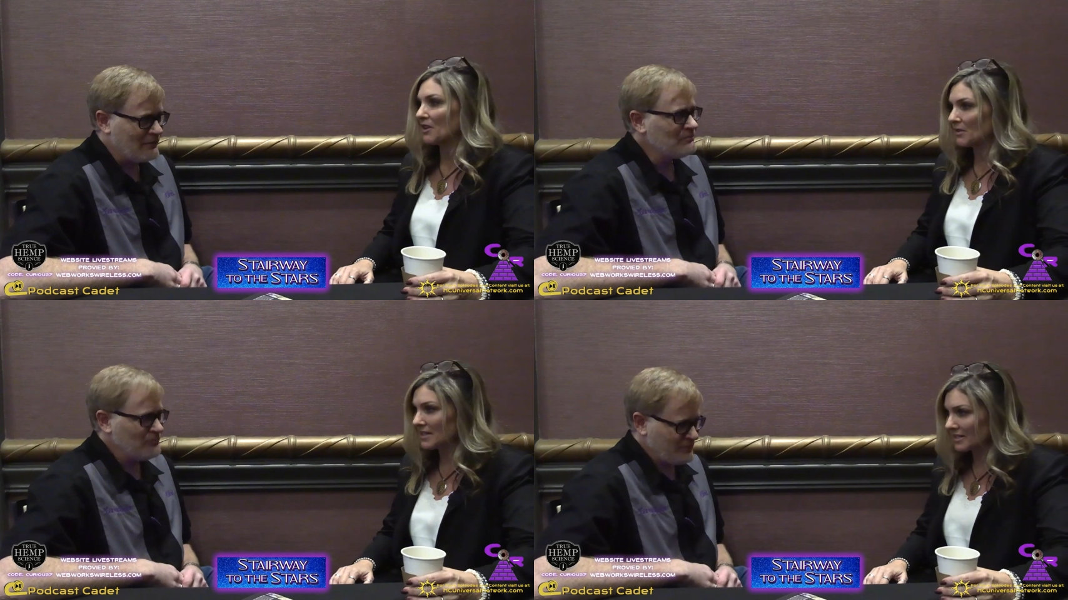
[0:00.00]

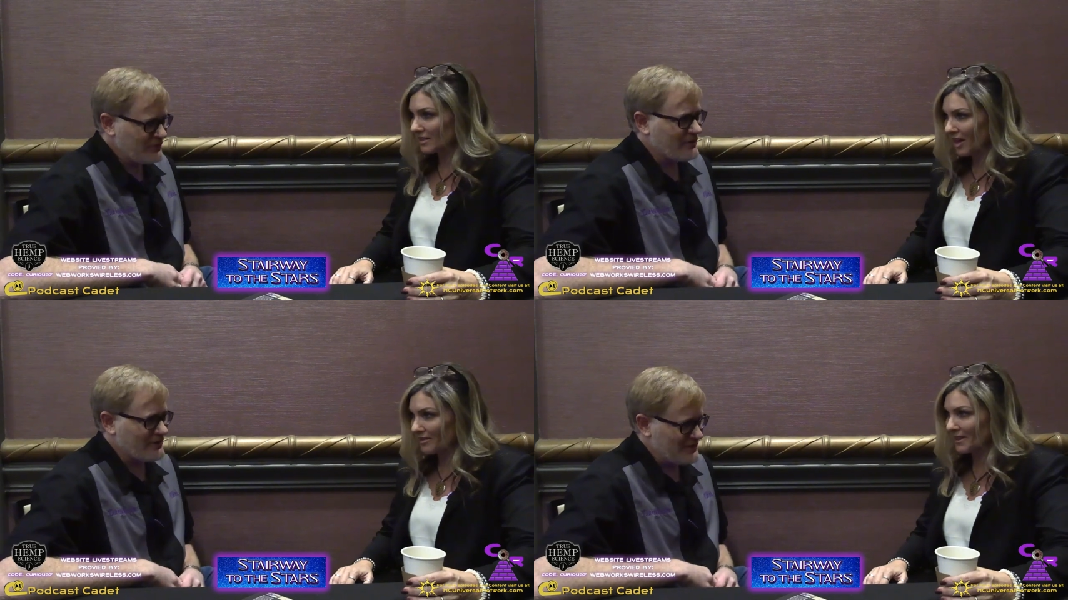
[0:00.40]
Speaker 1: There is
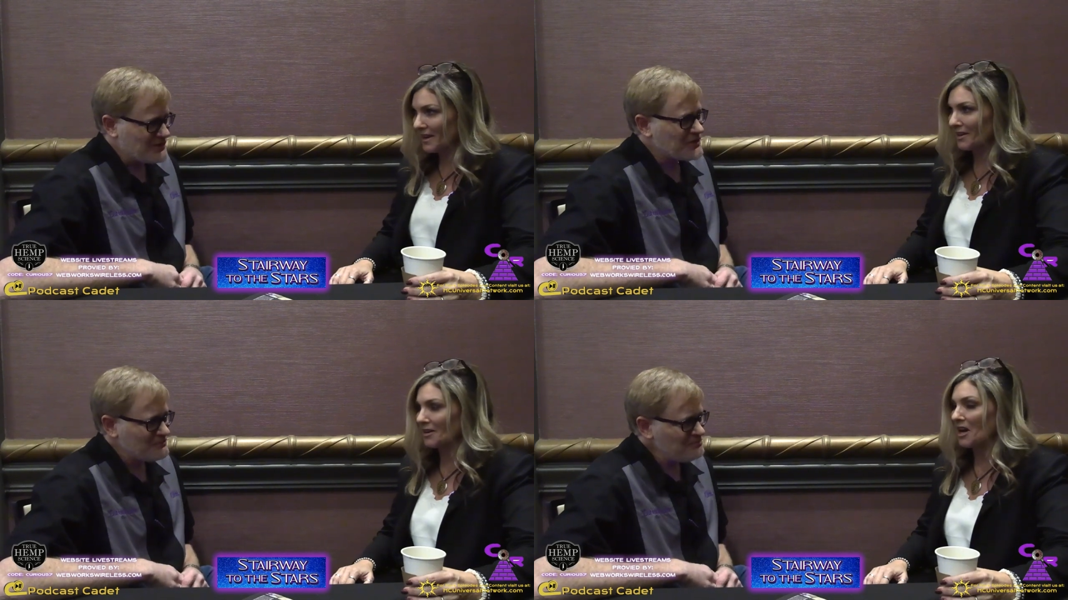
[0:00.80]
a lot there.
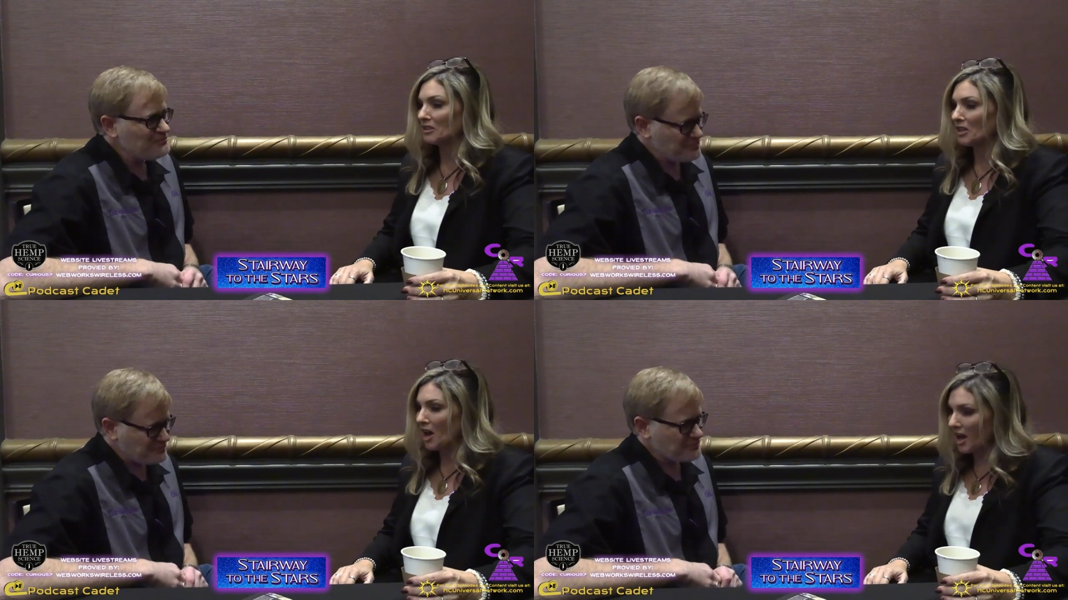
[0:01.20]
there.
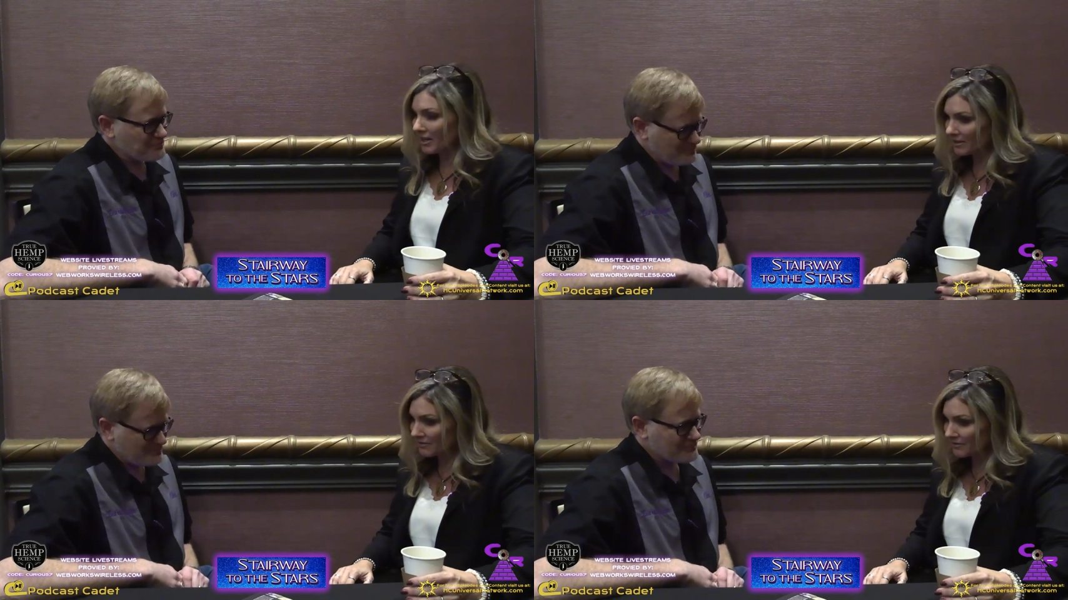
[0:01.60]
A
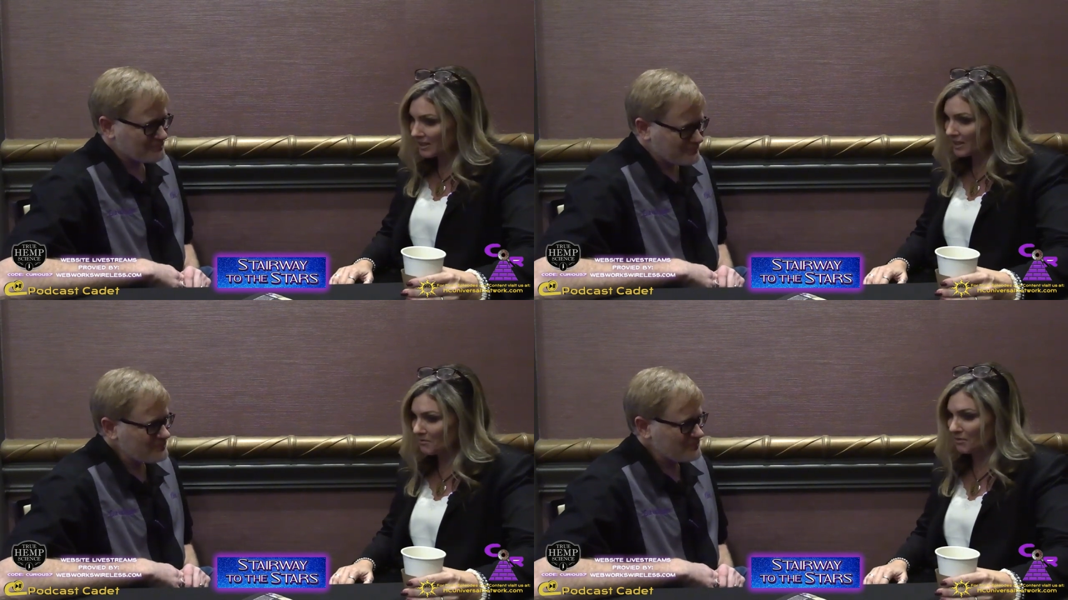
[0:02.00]
lot of
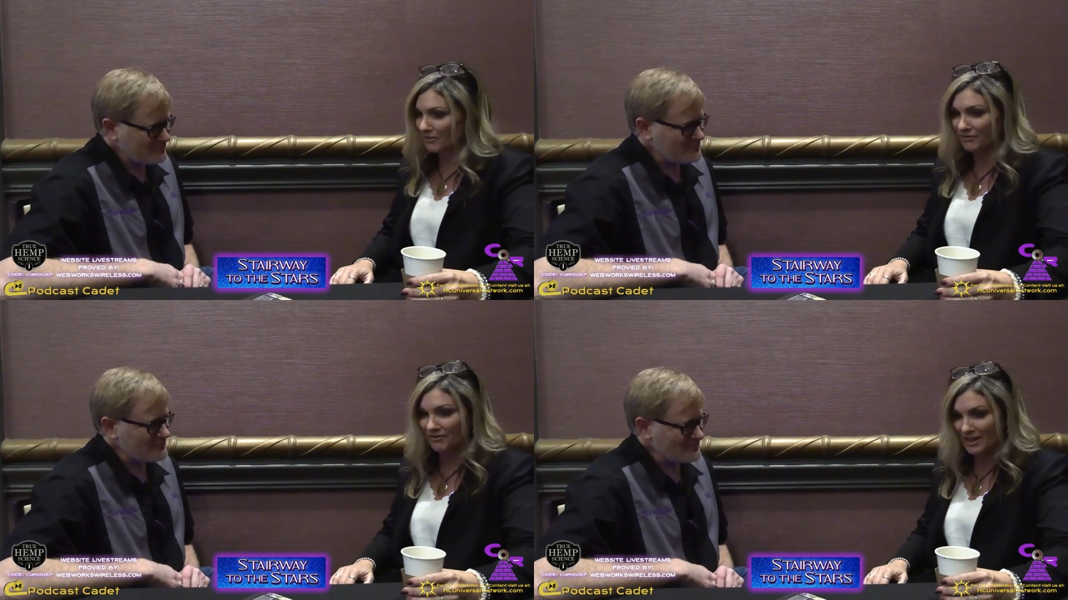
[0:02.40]
the
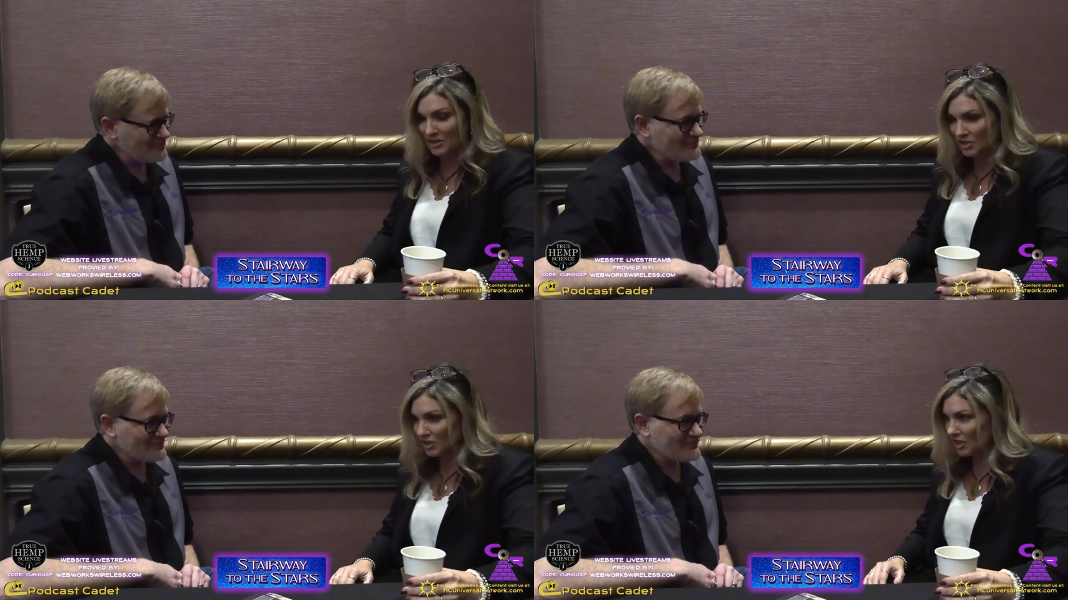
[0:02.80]

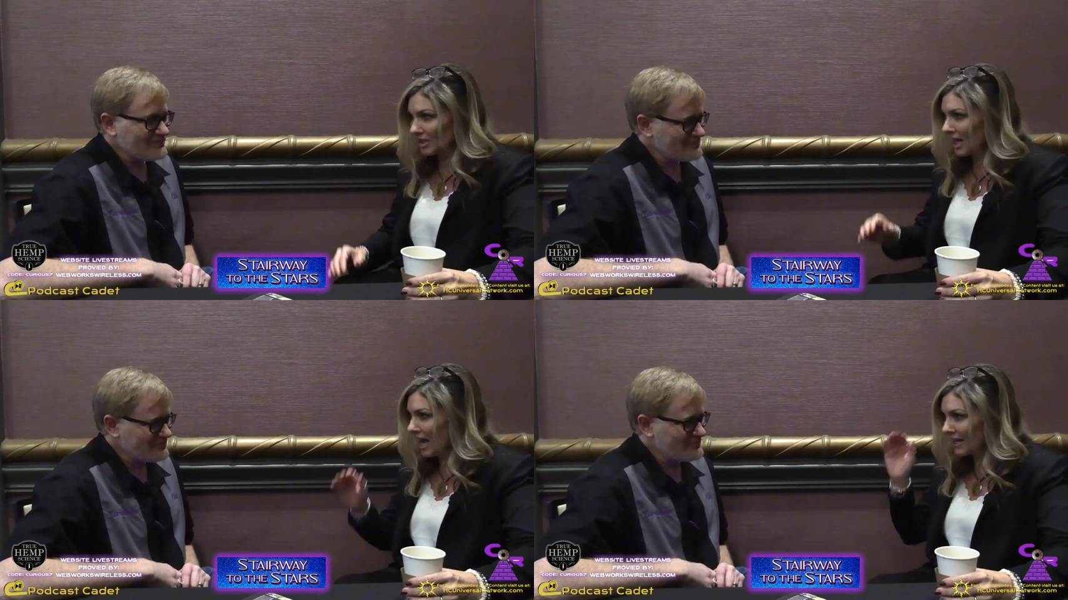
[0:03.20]

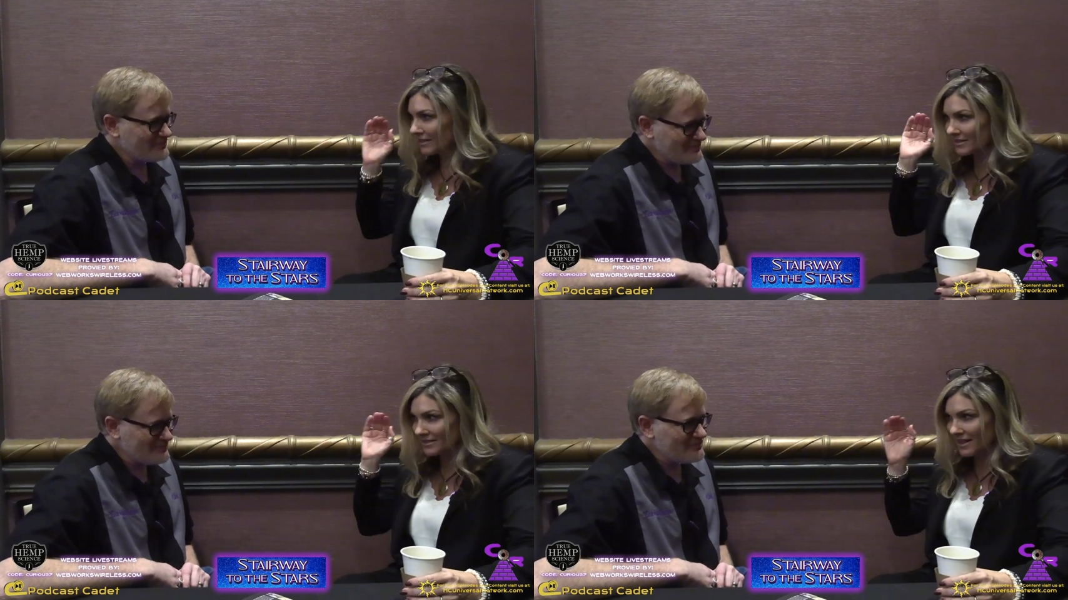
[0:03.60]
professional,
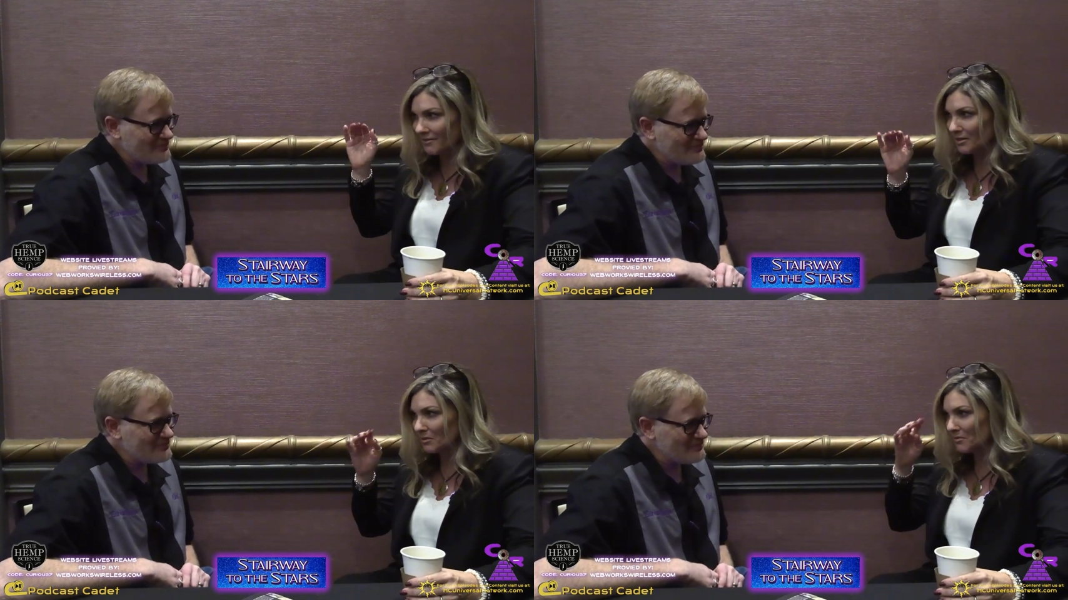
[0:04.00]
highest
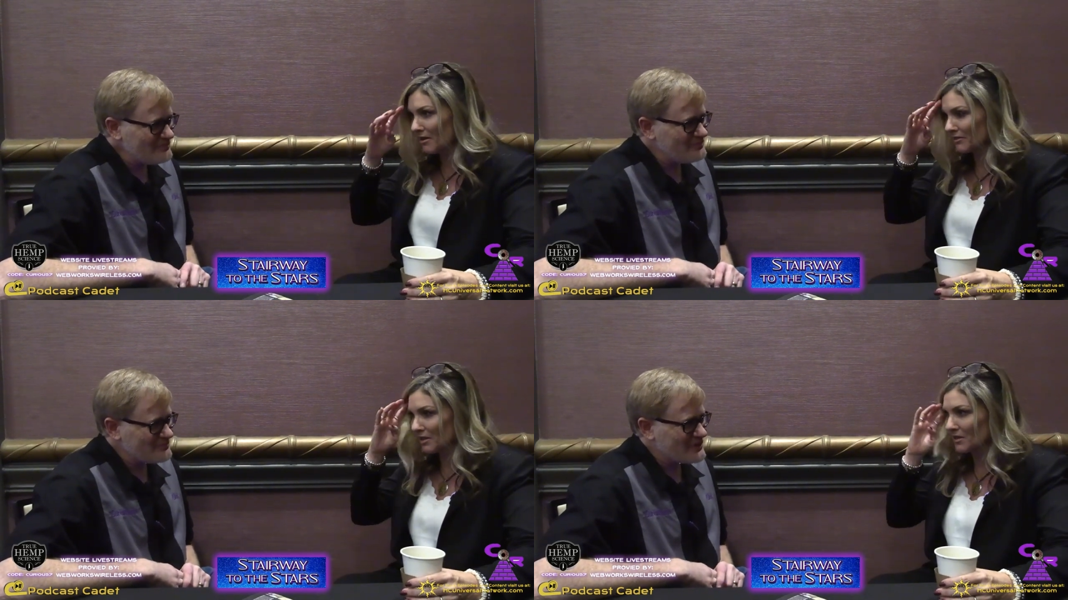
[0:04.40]
level
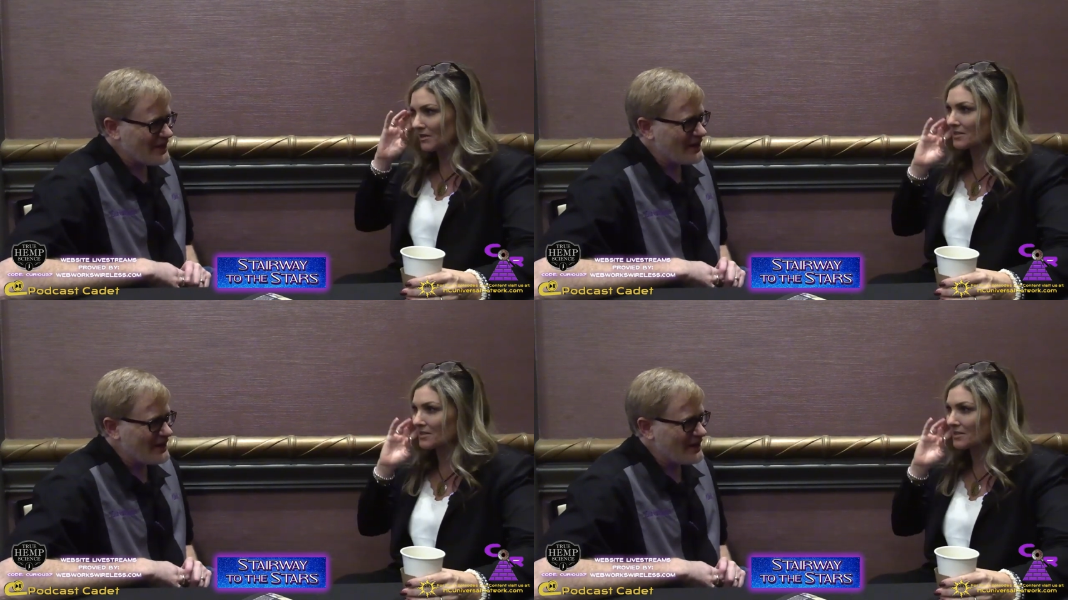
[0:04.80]
remote viewers